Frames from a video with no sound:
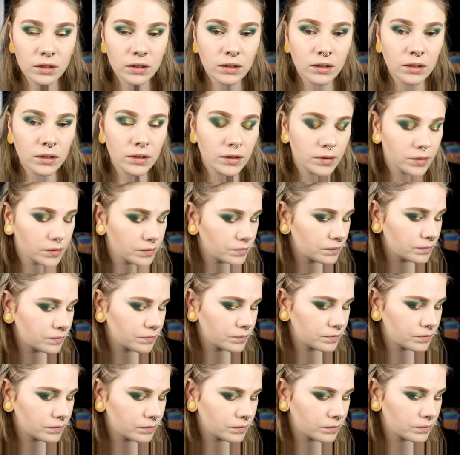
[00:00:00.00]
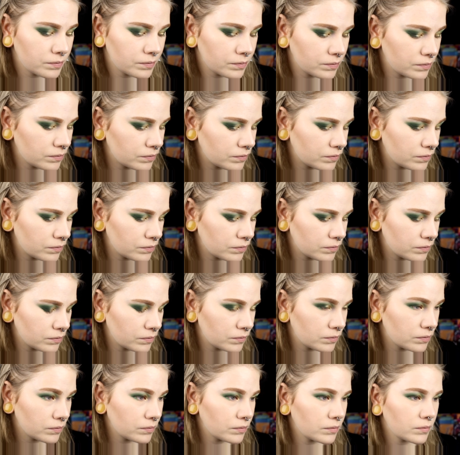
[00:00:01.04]

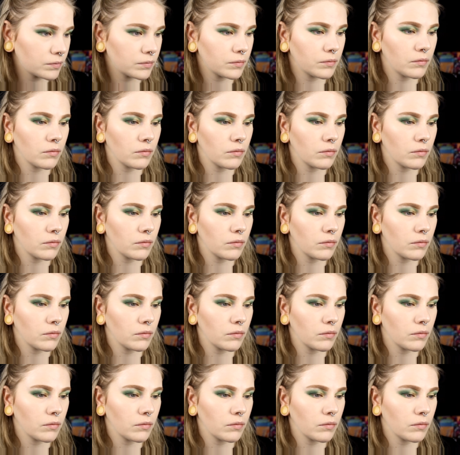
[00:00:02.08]
(no one is talking)